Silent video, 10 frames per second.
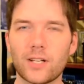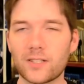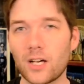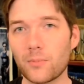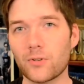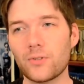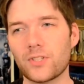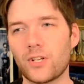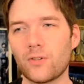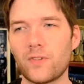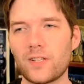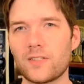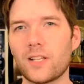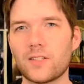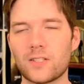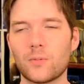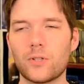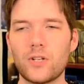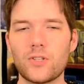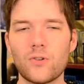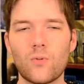Like Tom Cruise, I know, faces that similar issue